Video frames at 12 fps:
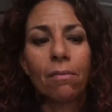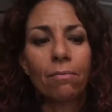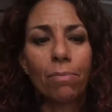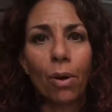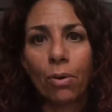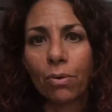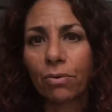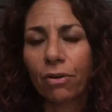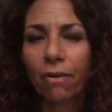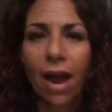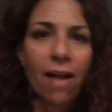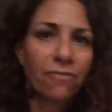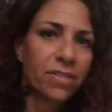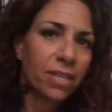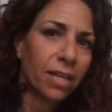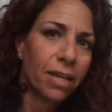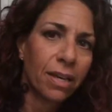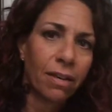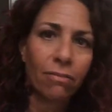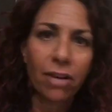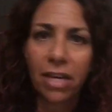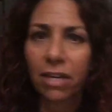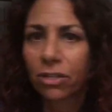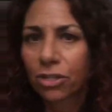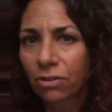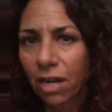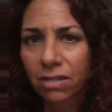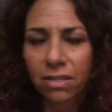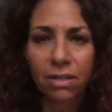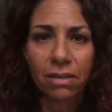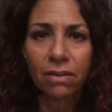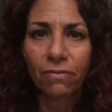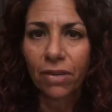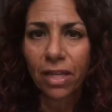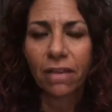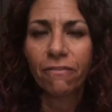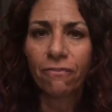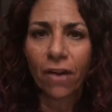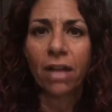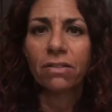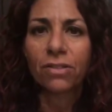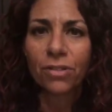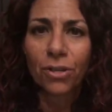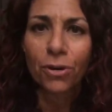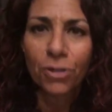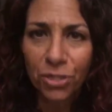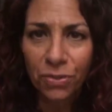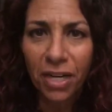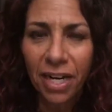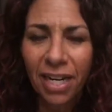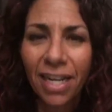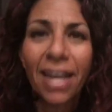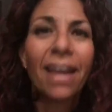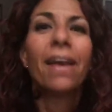bone grafting, reconstructive, really fun surgery